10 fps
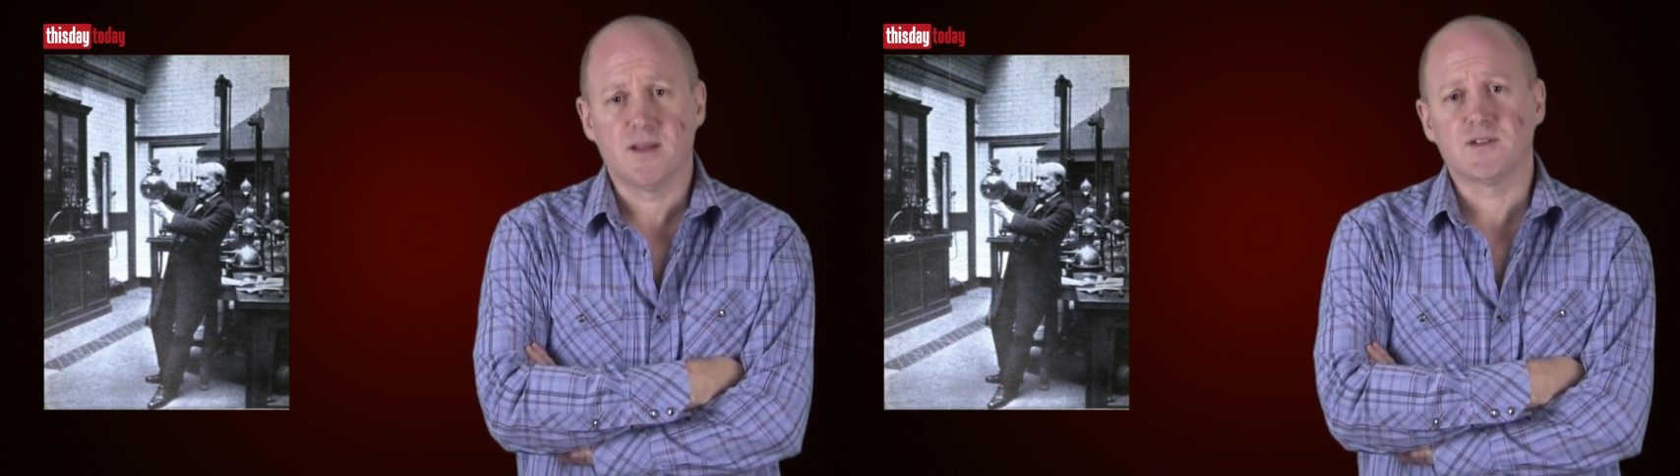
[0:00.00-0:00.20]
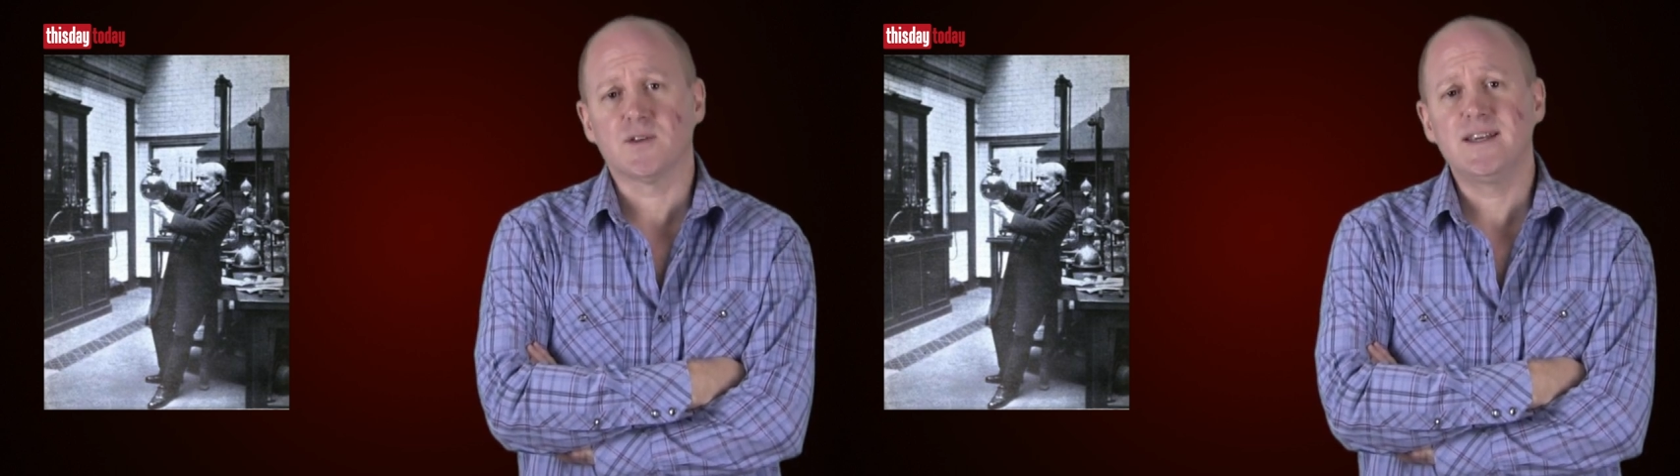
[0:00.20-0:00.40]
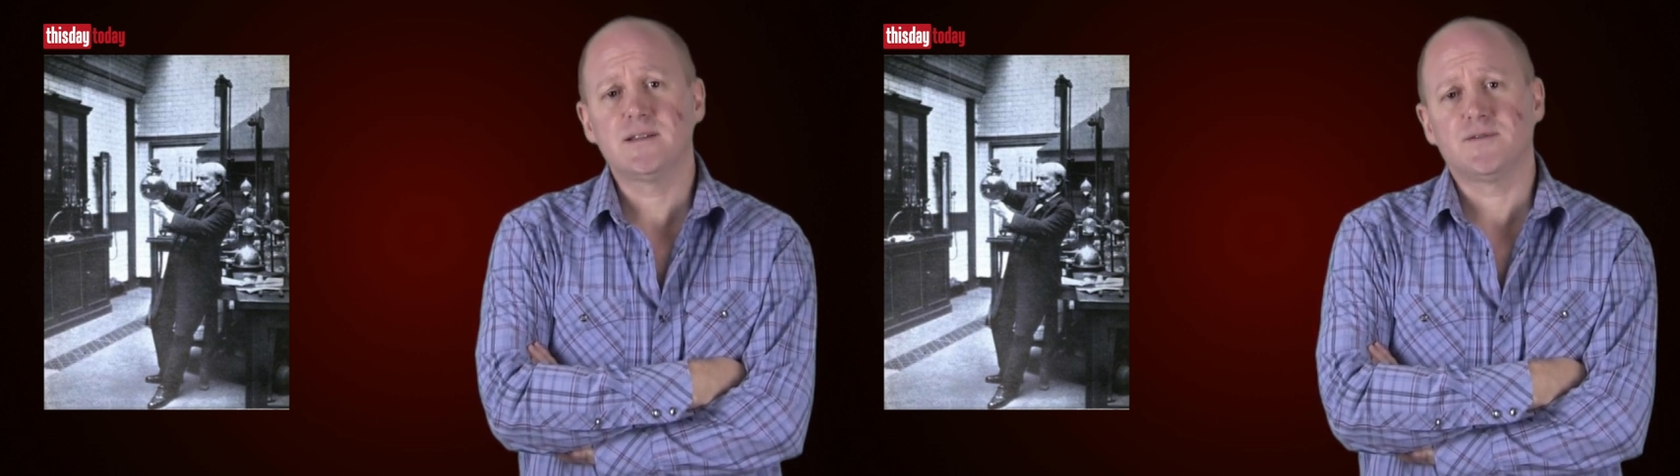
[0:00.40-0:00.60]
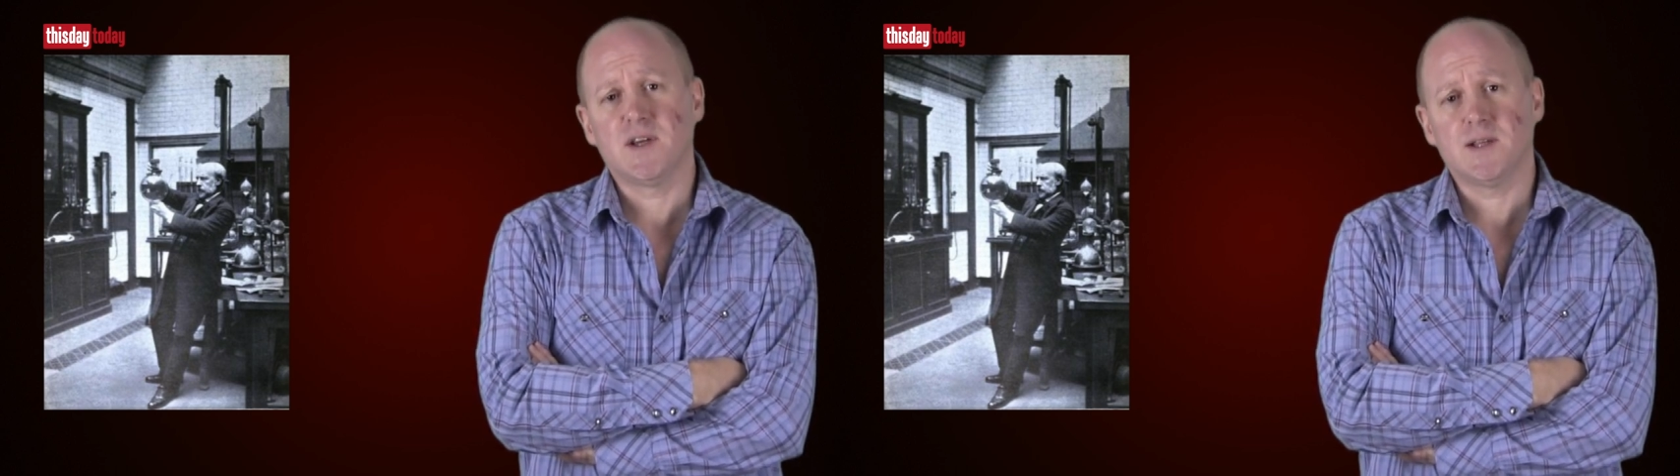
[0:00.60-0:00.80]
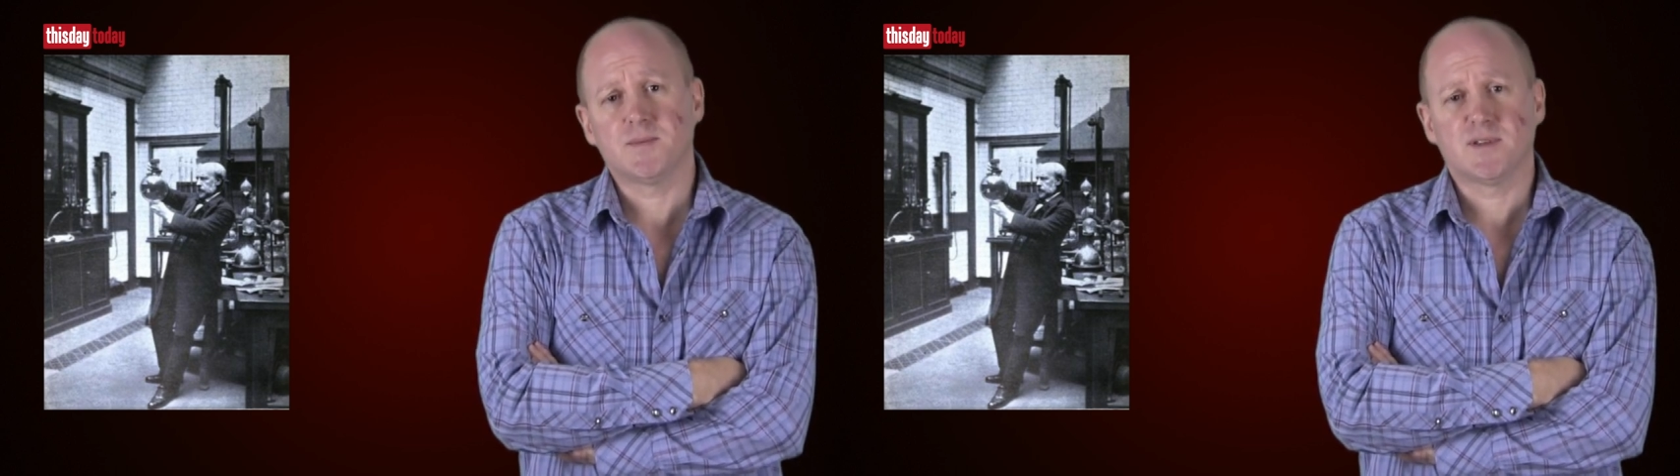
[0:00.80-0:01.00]
and so he
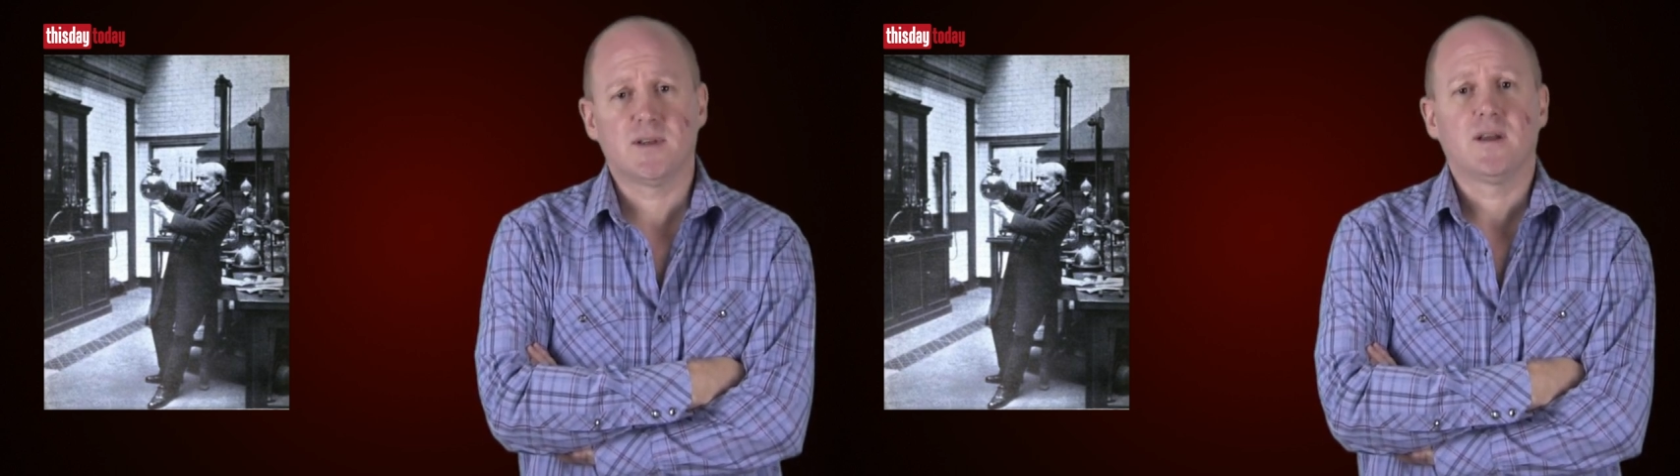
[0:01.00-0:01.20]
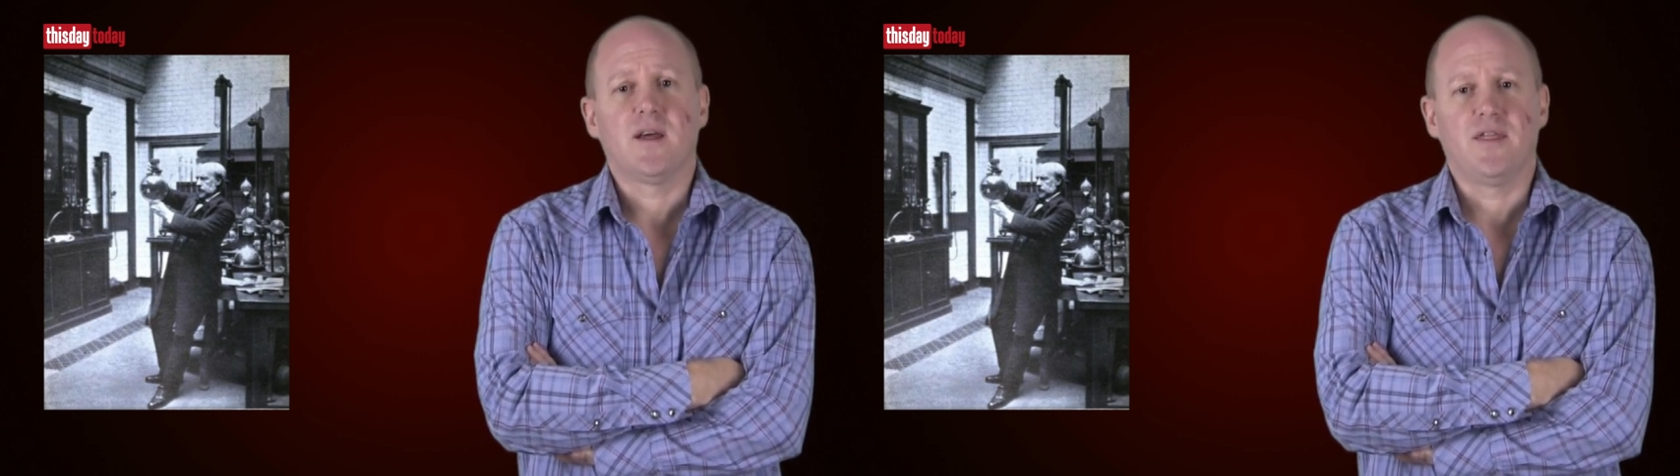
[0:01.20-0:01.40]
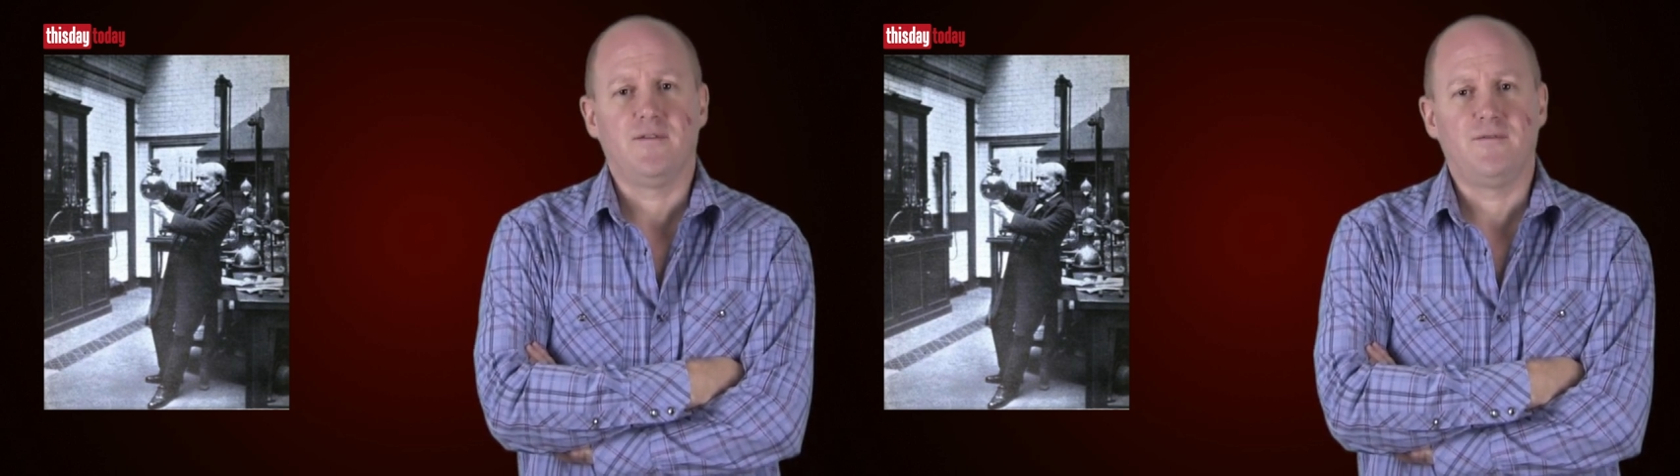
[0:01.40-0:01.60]
developed the